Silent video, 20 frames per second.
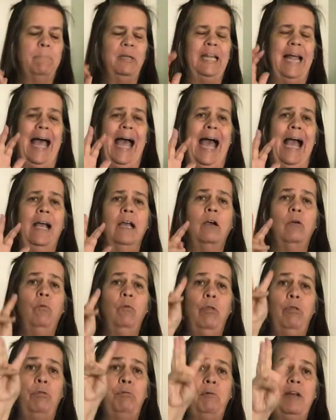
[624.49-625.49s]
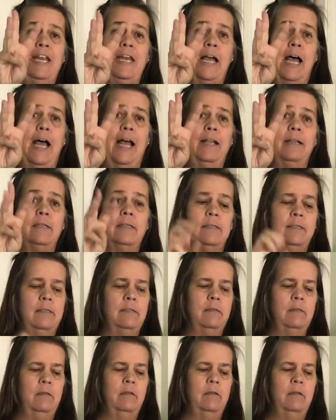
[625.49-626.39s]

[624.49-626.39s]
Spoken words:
Black, 3 dots.